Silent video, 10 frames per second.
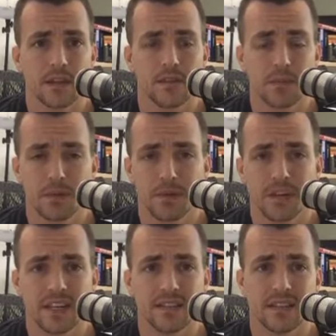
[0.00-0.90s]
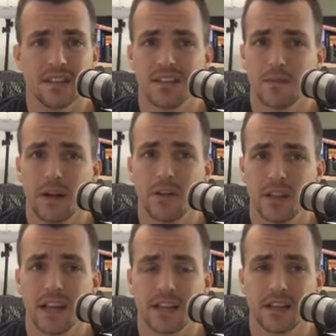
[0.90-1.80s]
The simpler it is, the better
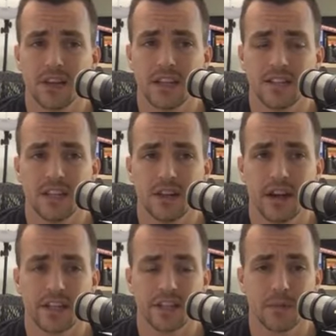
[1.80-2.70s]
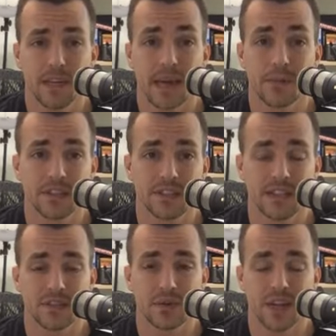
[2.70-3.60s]
the likelihood is that you're actually going to be able to
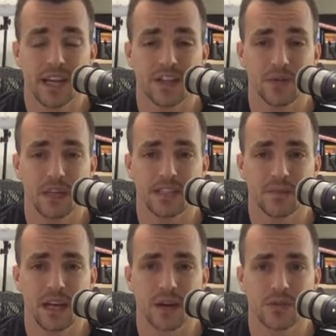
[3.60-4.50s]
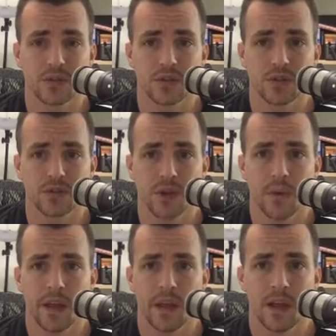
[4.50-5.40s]
stick to it, and you'll get some kind of results.
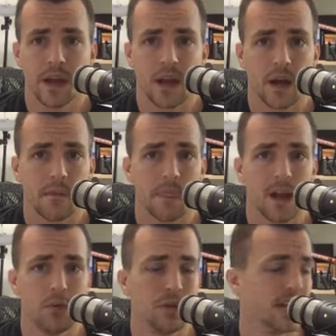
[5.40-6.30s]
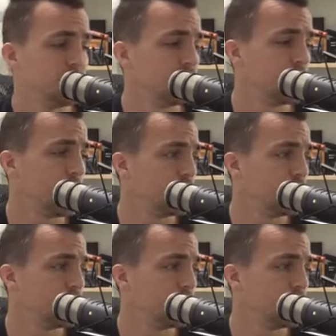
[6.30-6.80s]
So I hope you guys enjoyed.